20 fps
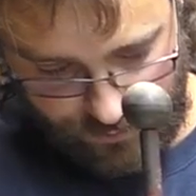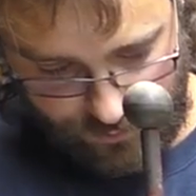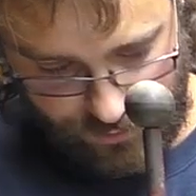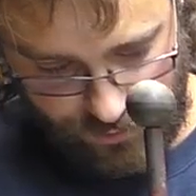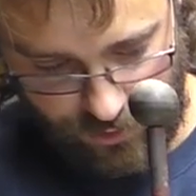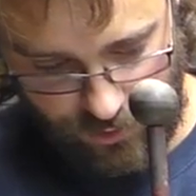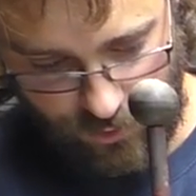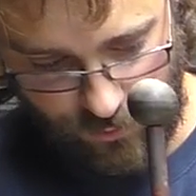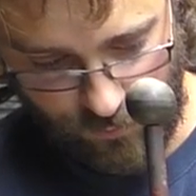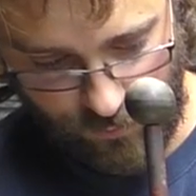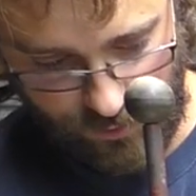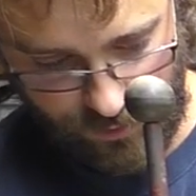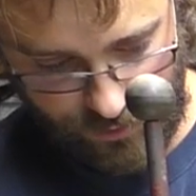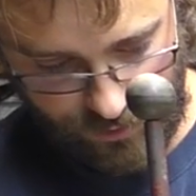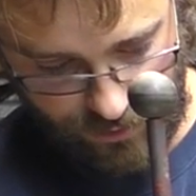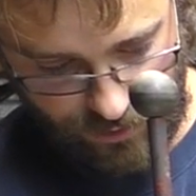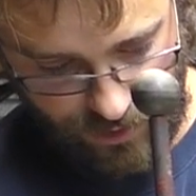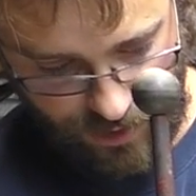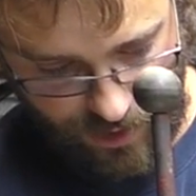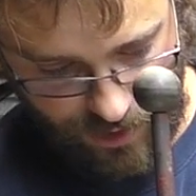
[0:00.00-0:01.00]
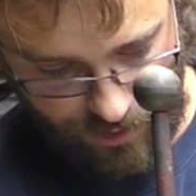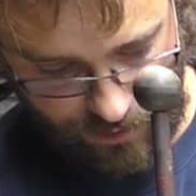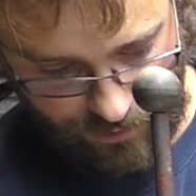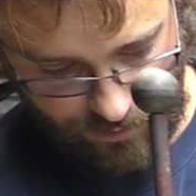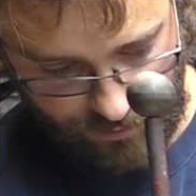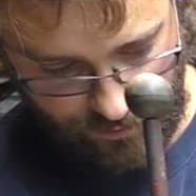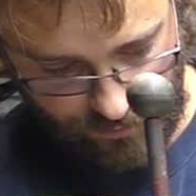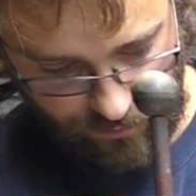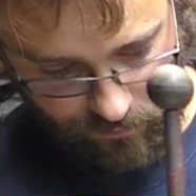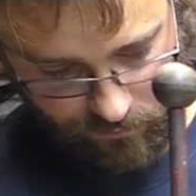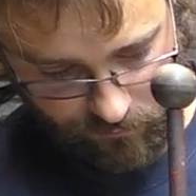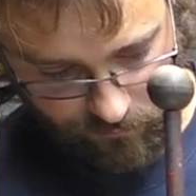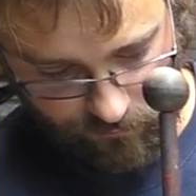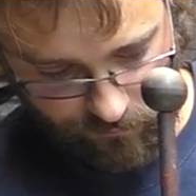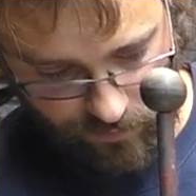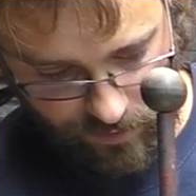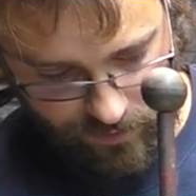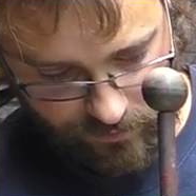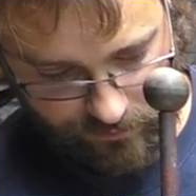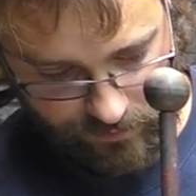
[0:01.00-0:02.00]
So you want to kind of
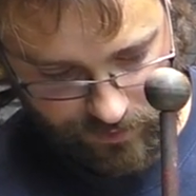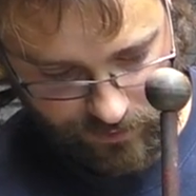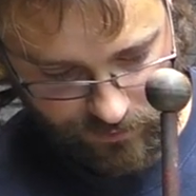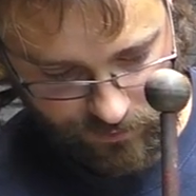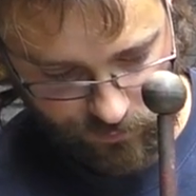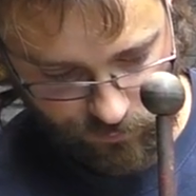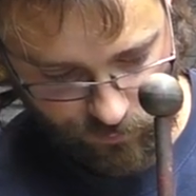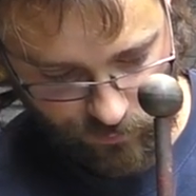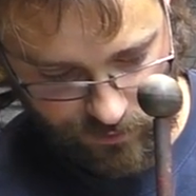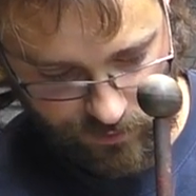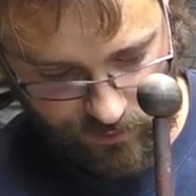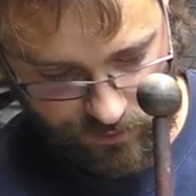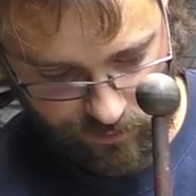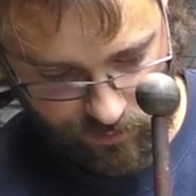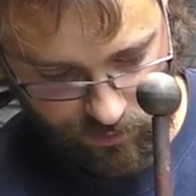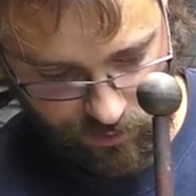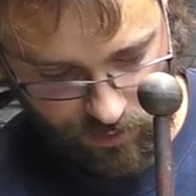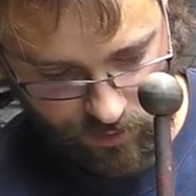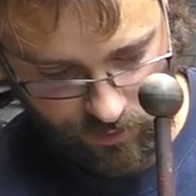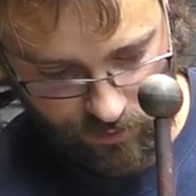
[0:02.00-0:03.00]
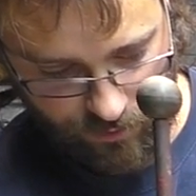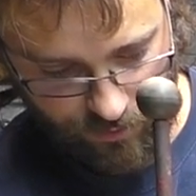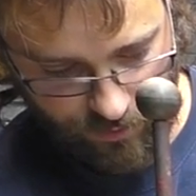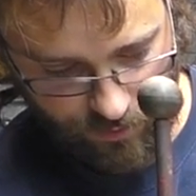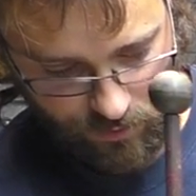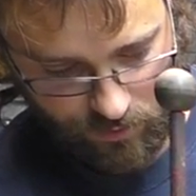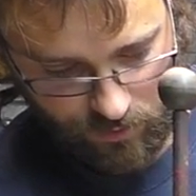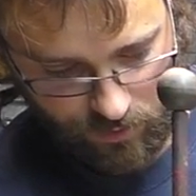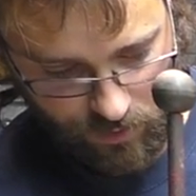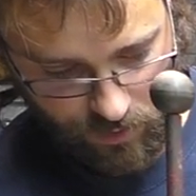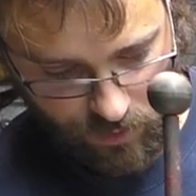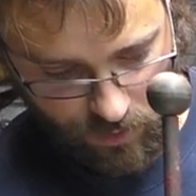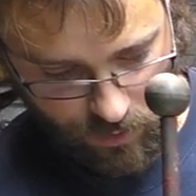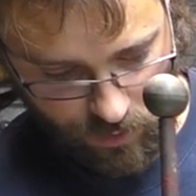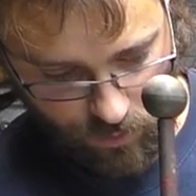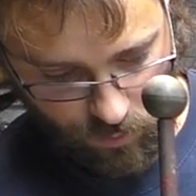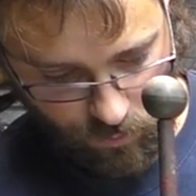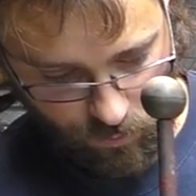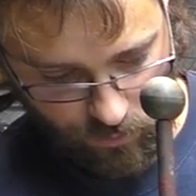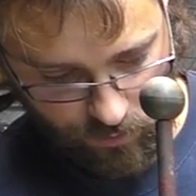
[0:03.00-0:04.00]
find that sweet spot
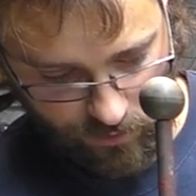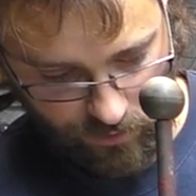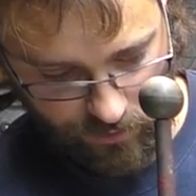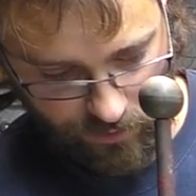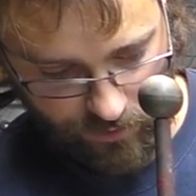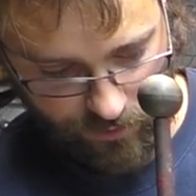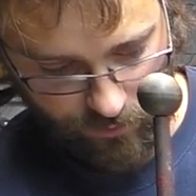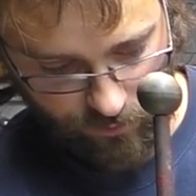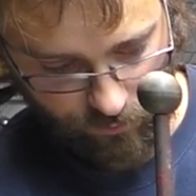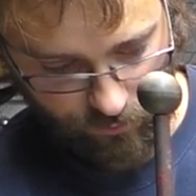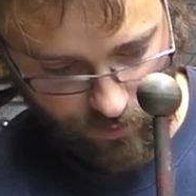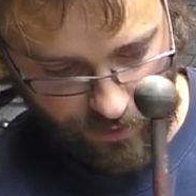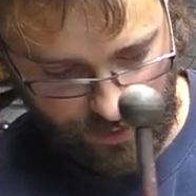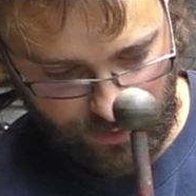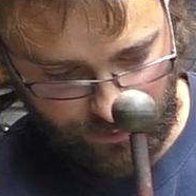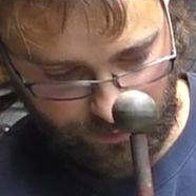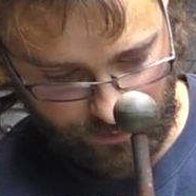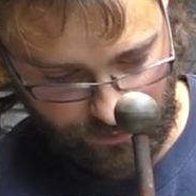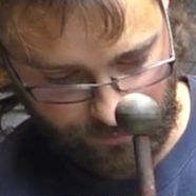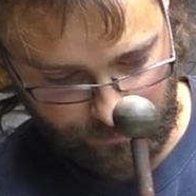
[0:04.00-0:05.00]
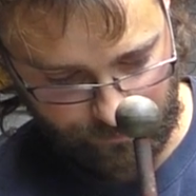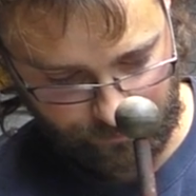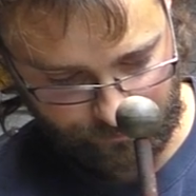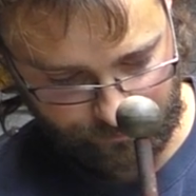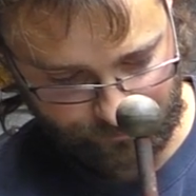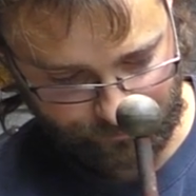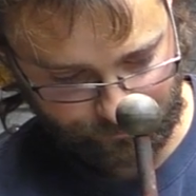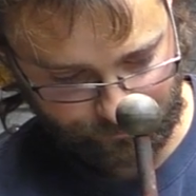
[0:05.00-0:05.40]
where it'll line up